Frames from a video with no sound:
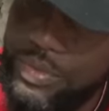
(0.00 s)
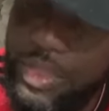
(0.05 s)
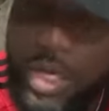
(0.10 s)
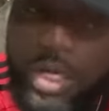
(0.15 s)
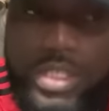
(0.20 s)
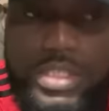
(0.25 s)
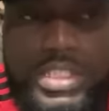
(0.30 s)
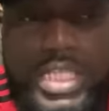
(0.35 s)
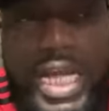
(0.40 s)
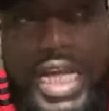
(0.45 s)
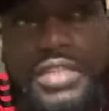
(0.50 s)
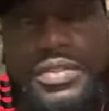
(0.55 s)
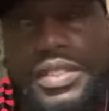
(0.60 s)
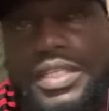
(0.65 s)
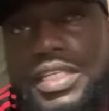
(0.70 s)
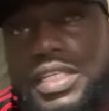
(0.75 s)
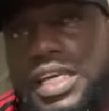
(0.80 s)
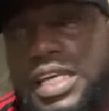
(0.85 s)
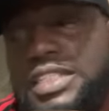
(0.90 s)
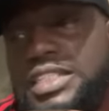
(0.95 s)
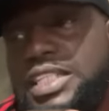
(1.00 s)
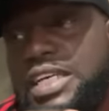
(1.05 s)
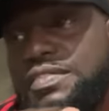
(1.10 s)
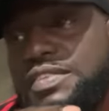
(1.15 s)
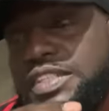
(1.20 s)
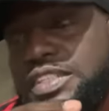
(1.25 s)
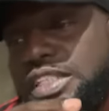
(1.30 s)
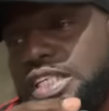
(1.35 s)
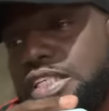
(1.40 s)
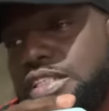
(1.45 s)
No, start with
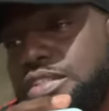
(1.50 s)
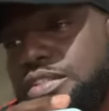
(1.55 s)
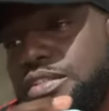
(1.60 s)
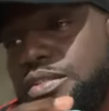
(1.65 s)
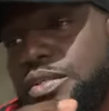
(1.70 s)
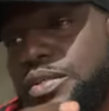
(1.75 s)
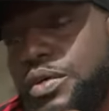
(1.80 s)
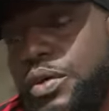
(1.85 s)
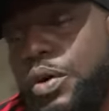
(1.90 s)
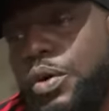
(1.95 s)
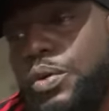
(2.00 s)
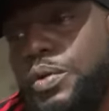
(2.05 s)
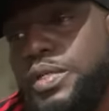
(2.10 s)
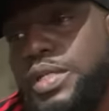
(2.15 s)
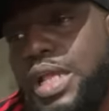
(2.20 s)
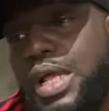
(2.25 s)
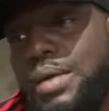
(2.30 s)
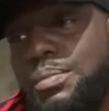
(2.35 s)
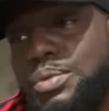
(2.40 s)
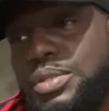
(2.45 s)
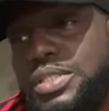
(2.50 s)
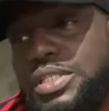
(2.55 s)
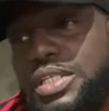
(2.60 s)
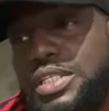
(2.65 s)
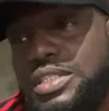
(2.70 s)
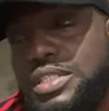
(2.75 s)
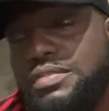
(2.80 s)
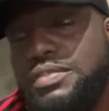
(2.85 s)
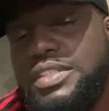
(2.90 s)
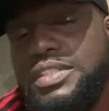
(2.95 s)
876. All in now, put
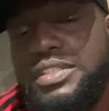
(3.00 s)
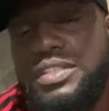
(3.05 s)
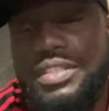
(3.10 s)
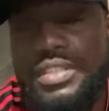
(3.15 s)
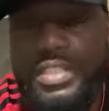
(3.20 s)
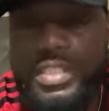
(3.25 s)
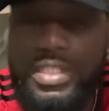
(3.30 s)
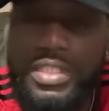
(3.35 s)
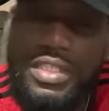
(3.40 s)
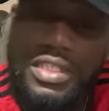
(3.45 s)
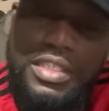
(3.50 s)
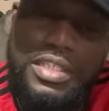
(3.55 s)
876.